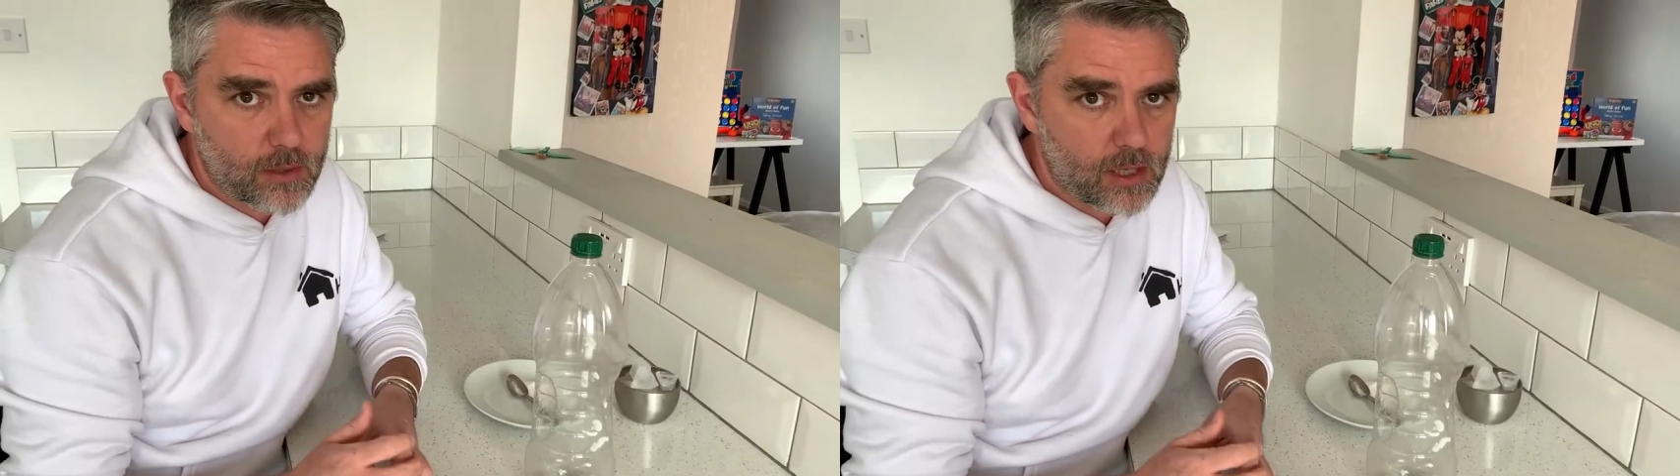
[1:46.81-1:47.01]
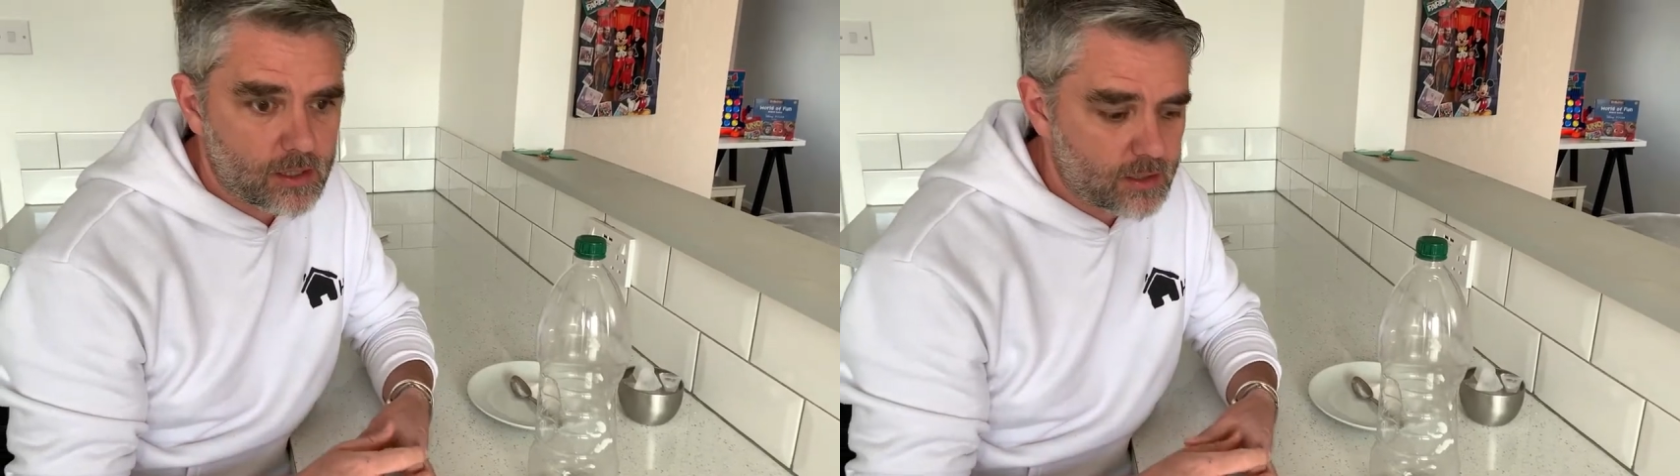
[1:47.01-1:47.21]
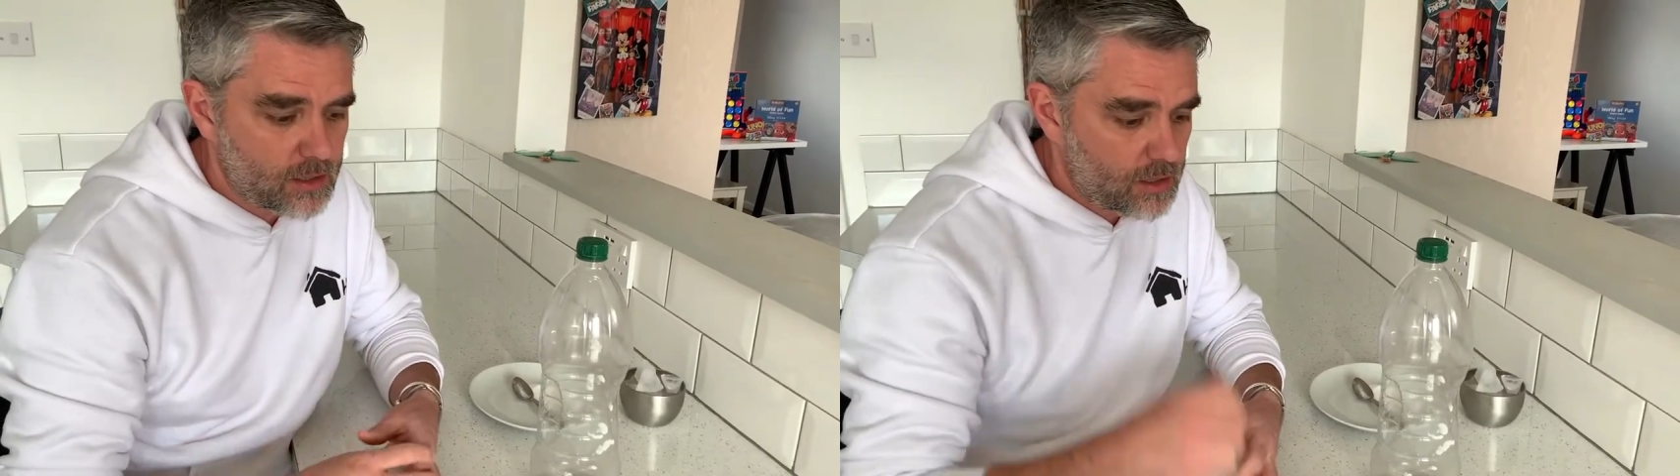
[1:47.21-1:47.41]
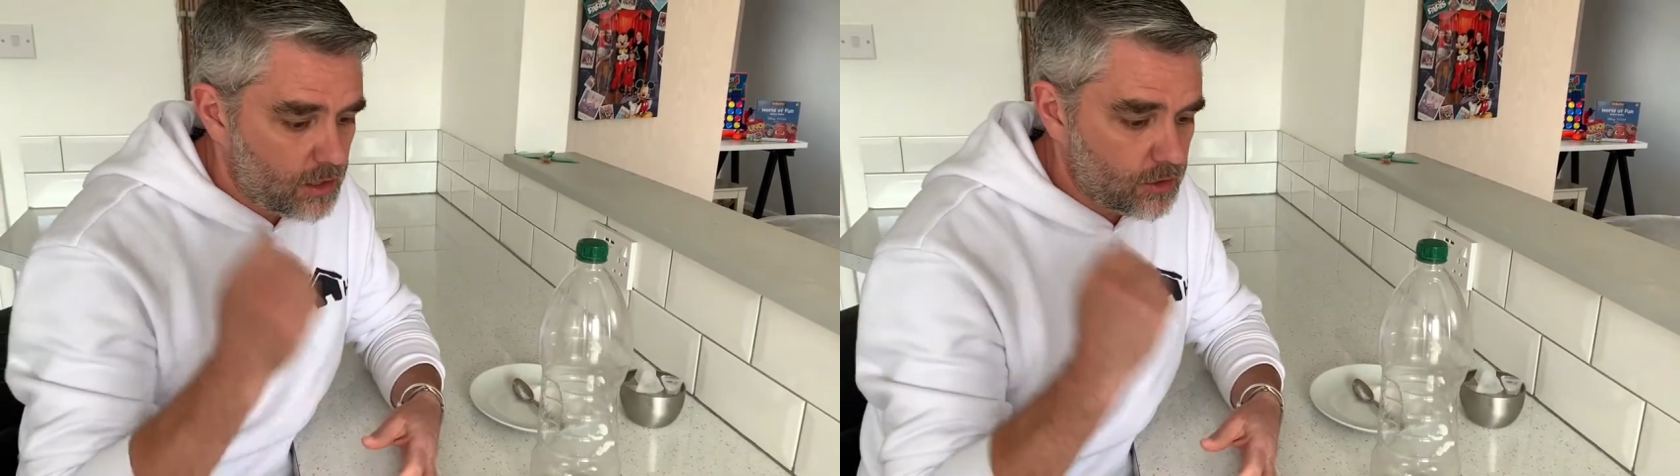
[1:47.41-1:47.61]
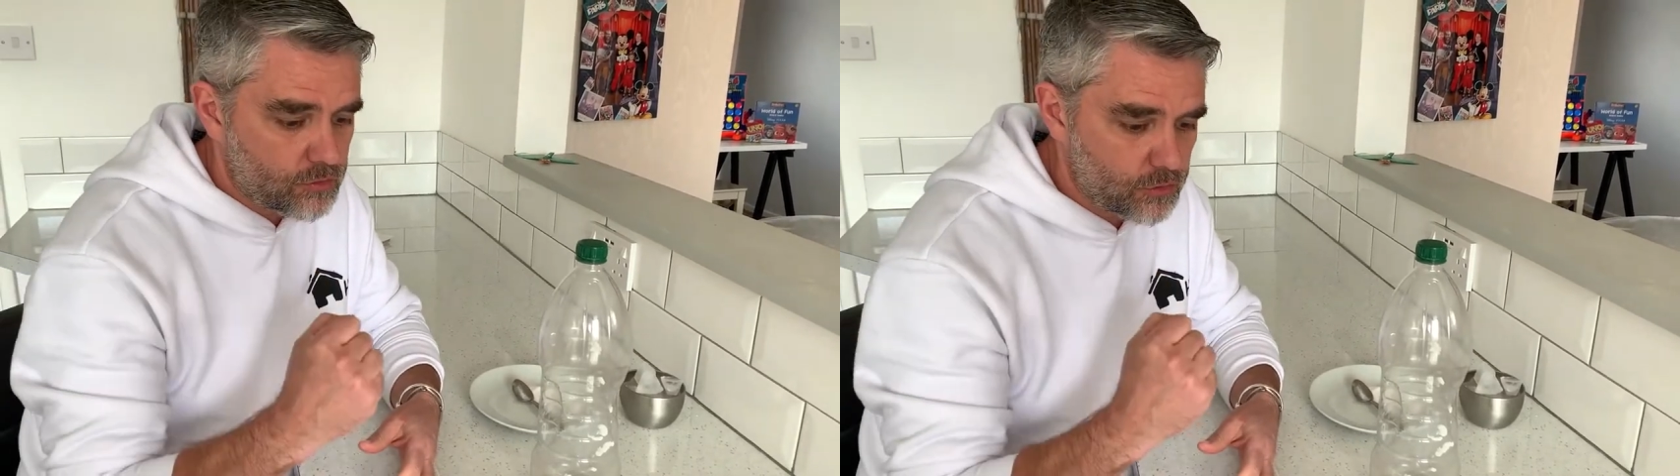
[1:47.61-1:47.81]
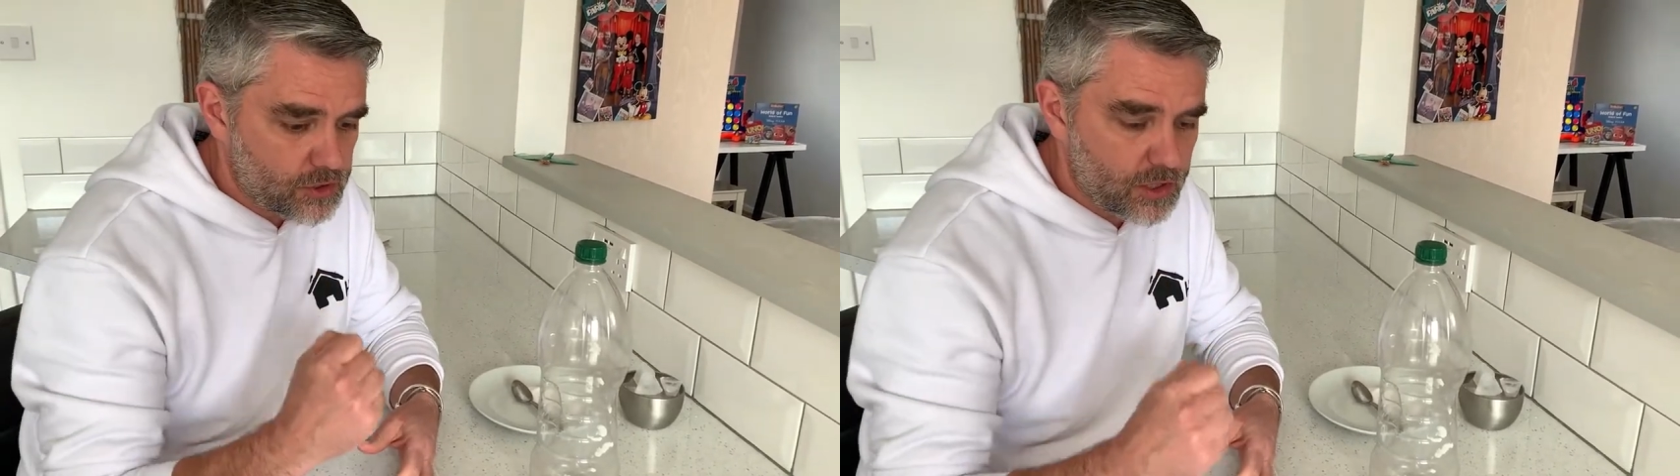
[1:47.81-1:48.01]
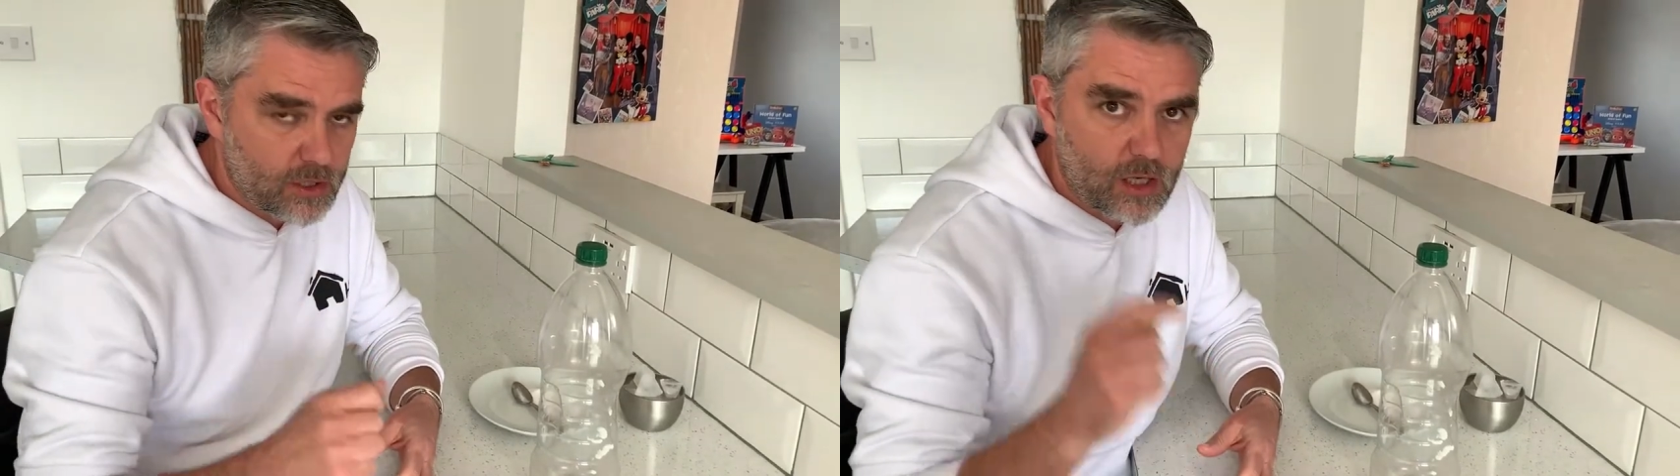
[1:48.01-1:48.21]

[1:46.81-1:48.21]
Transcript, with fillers: bag and crush it.